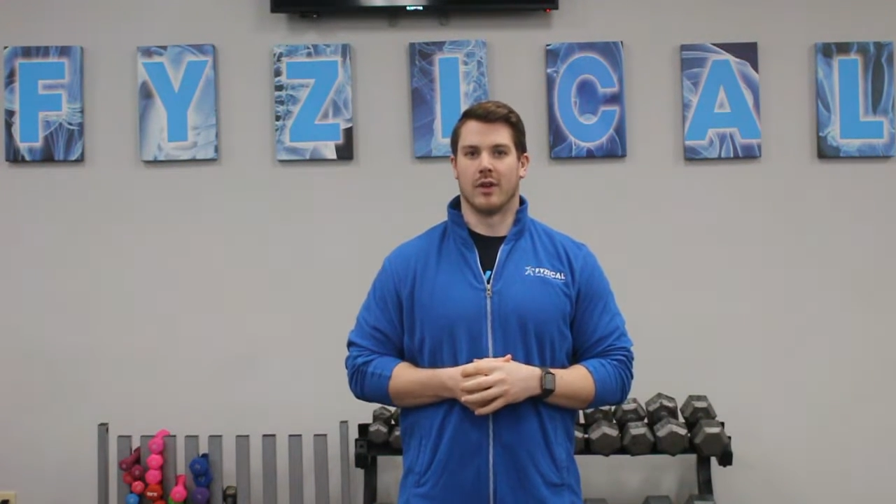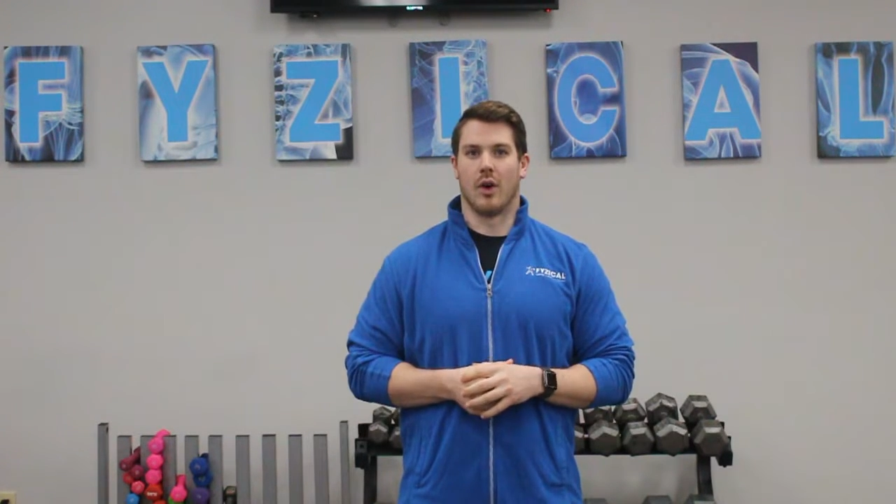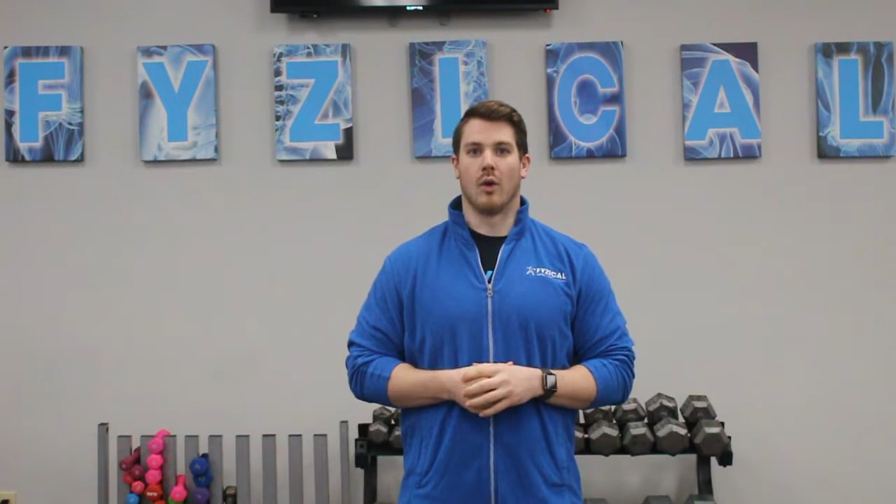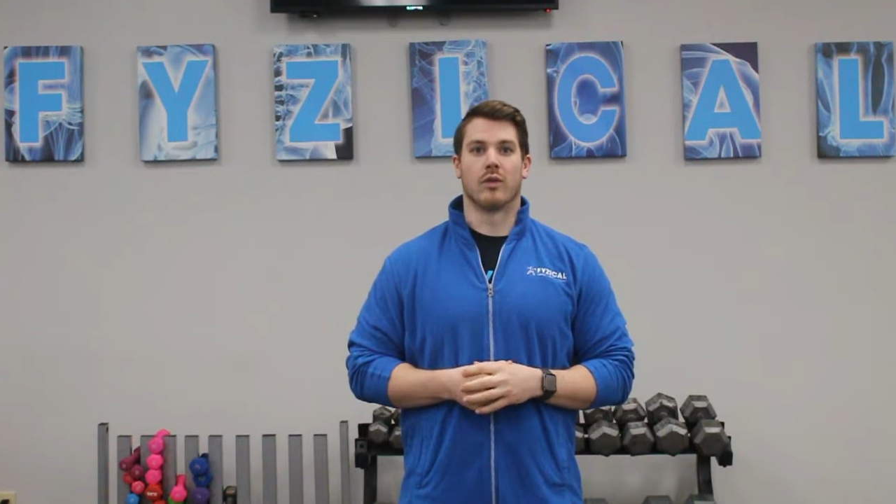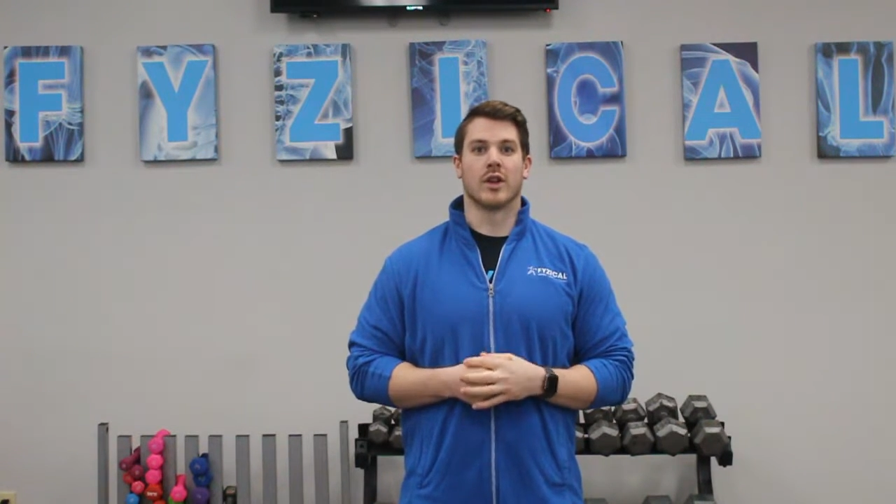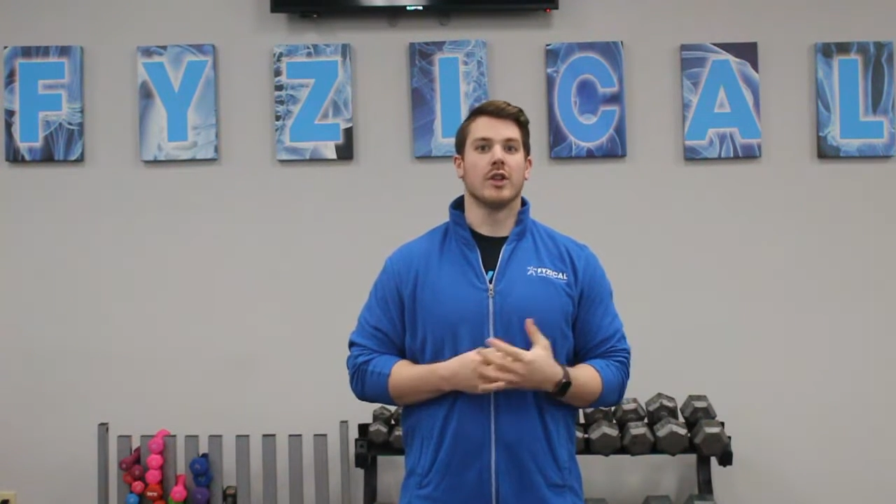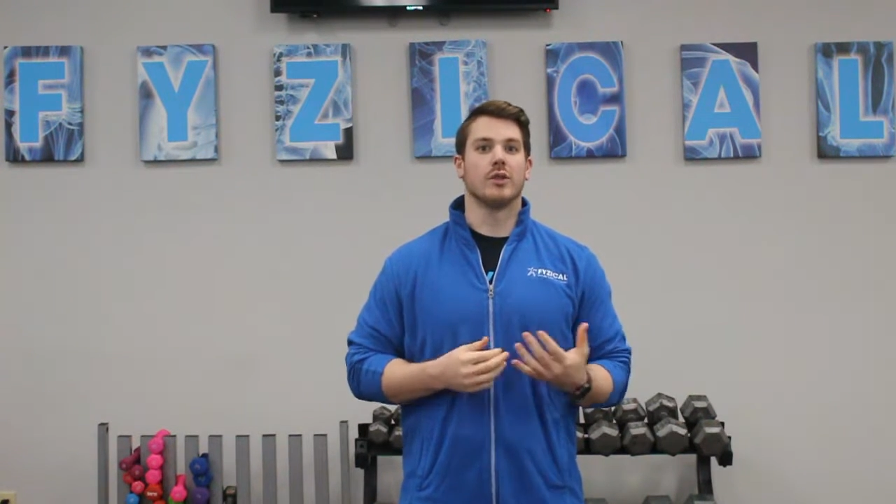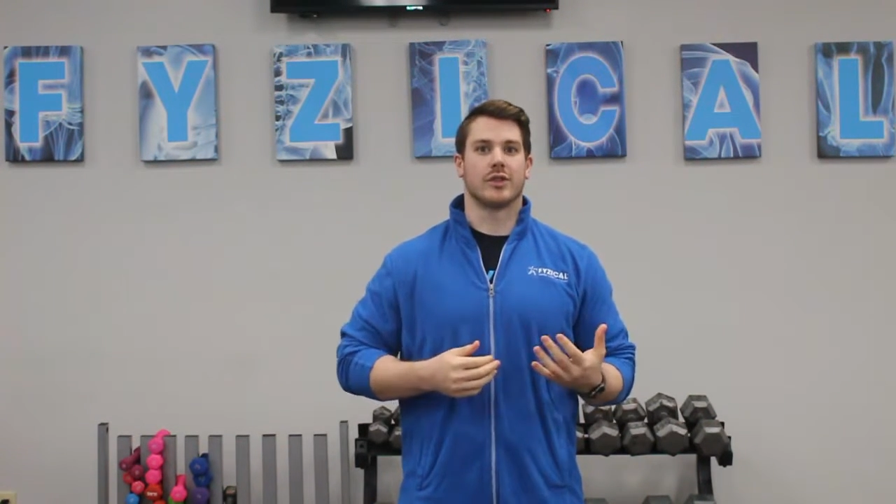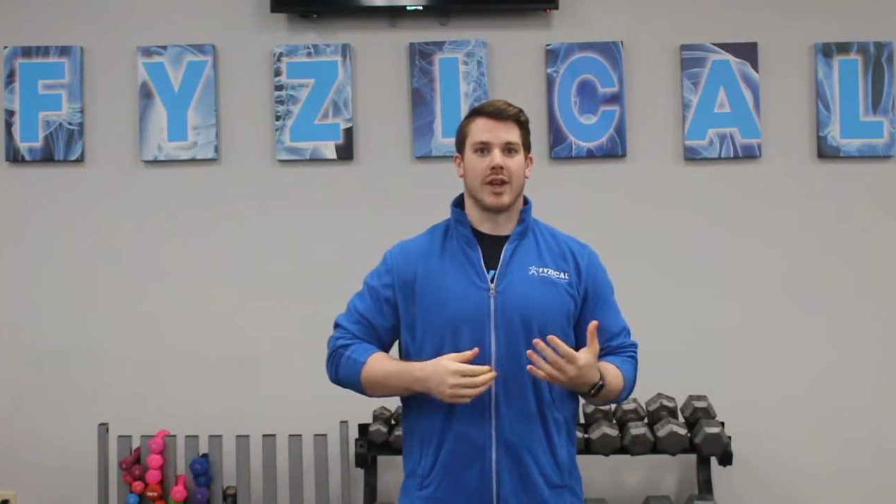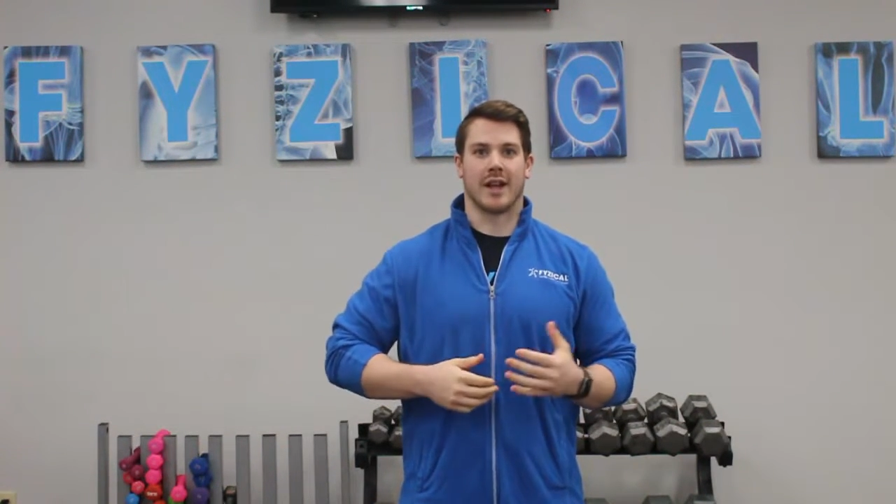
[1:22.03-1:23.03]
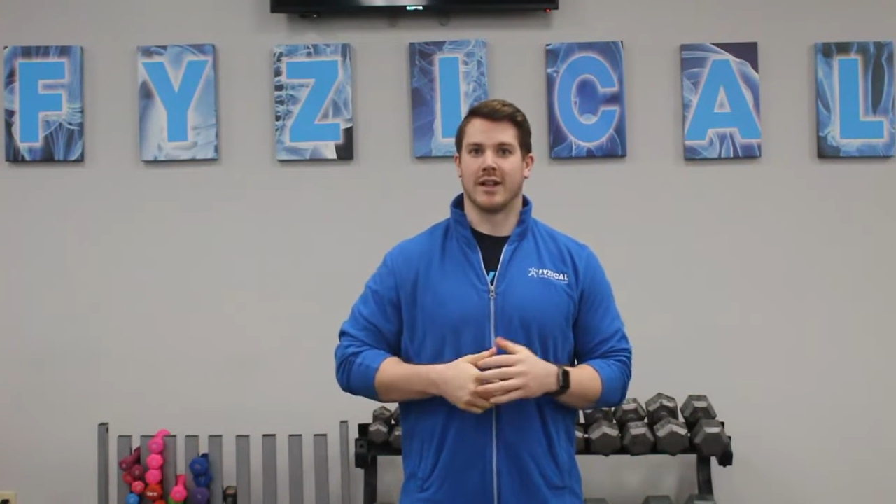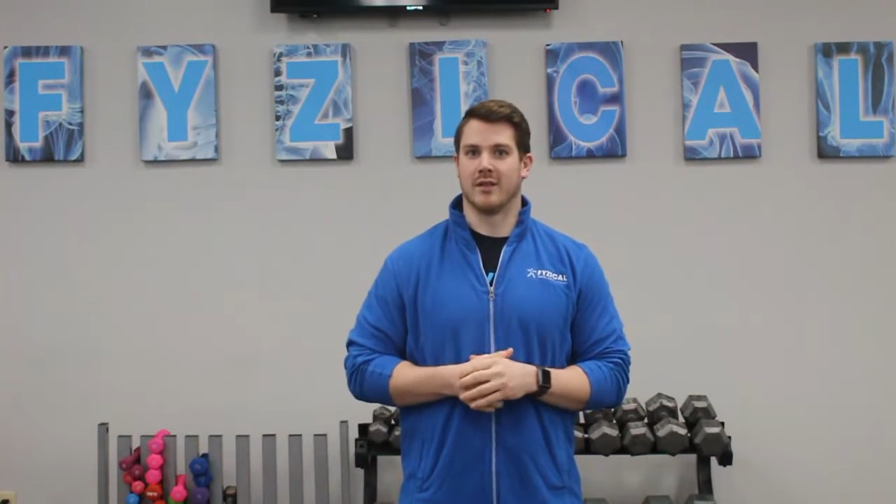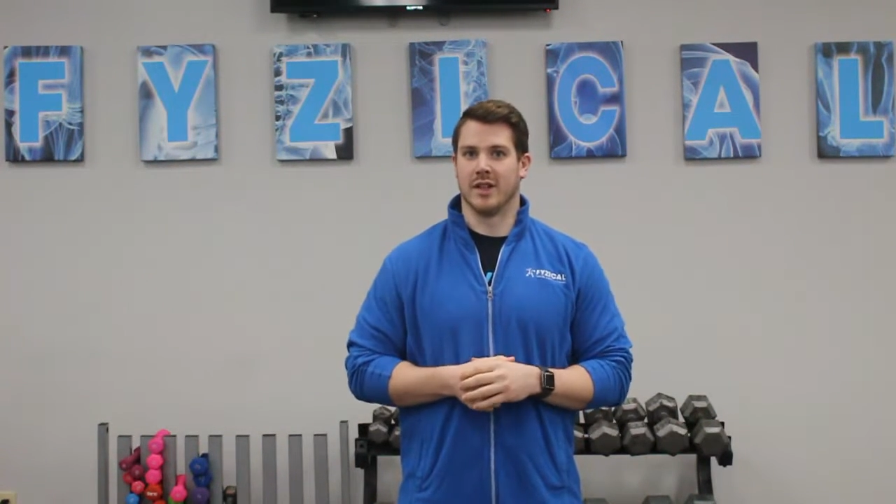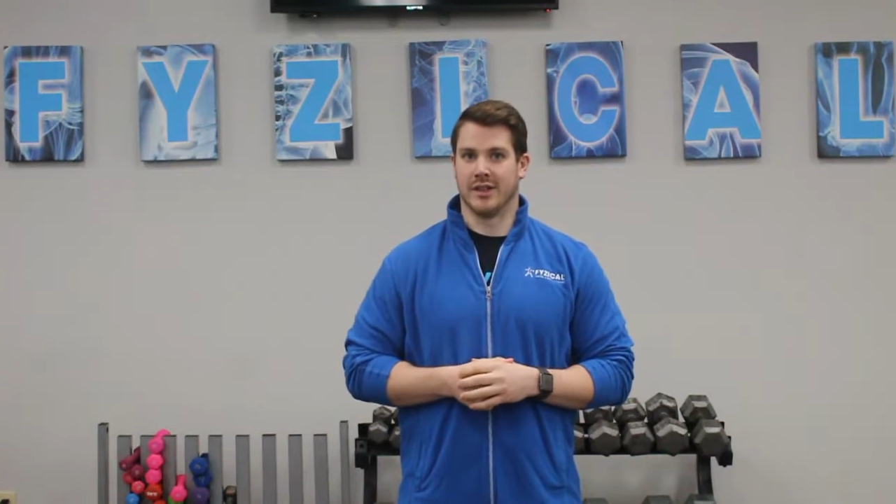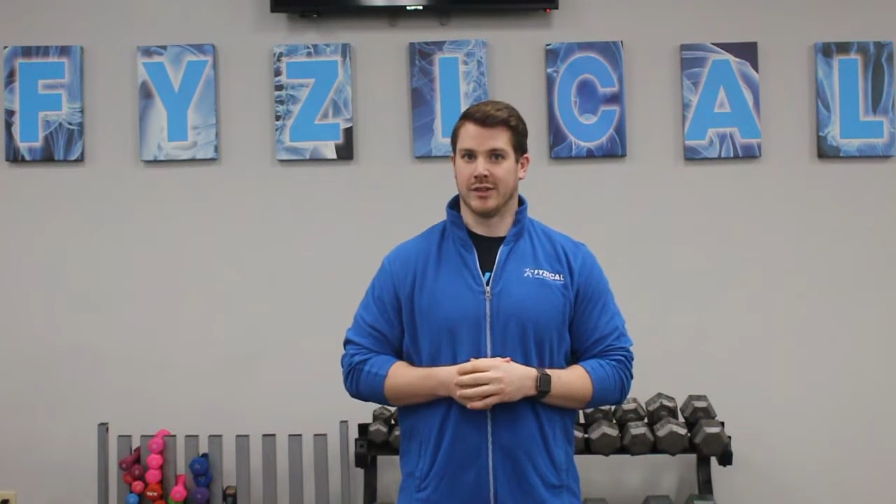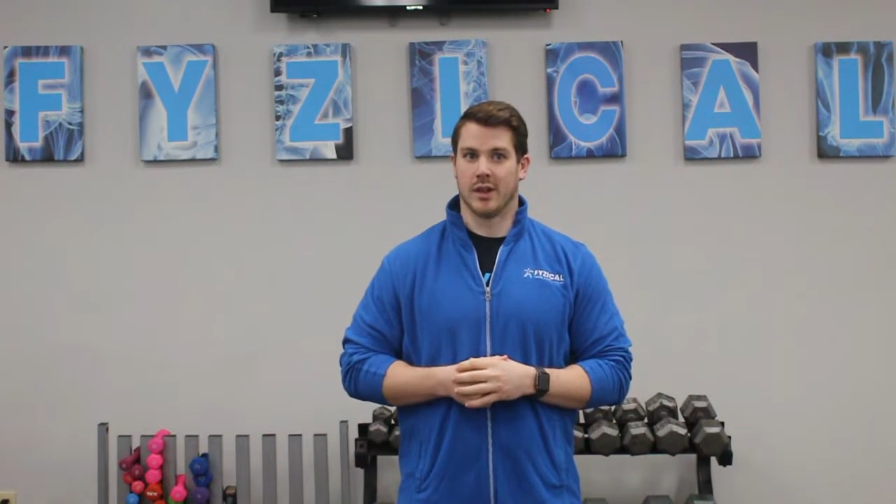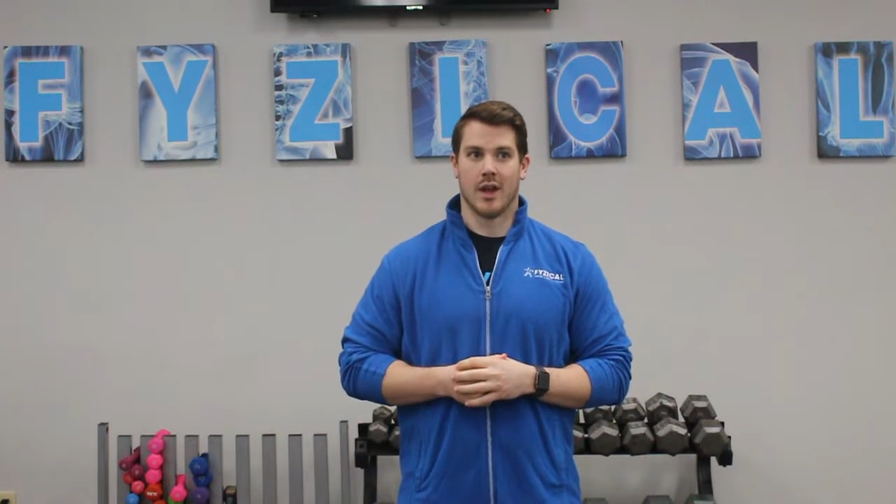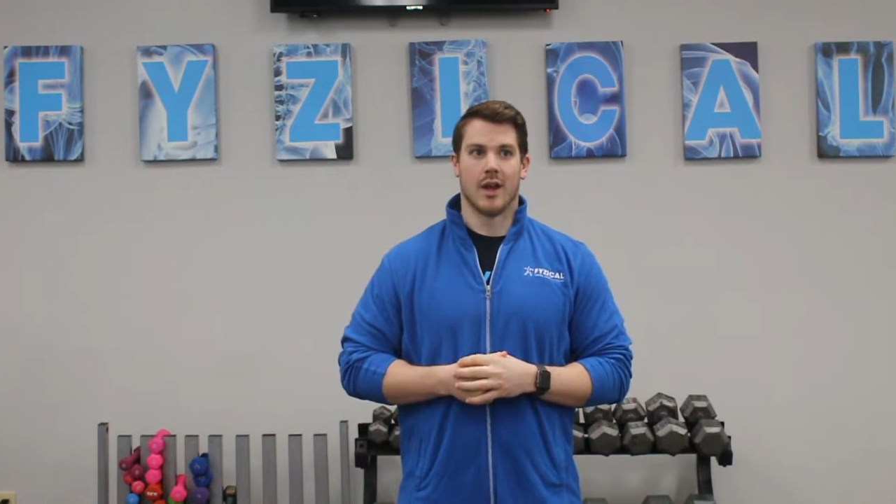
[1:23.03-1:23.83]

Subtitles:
overuse activities,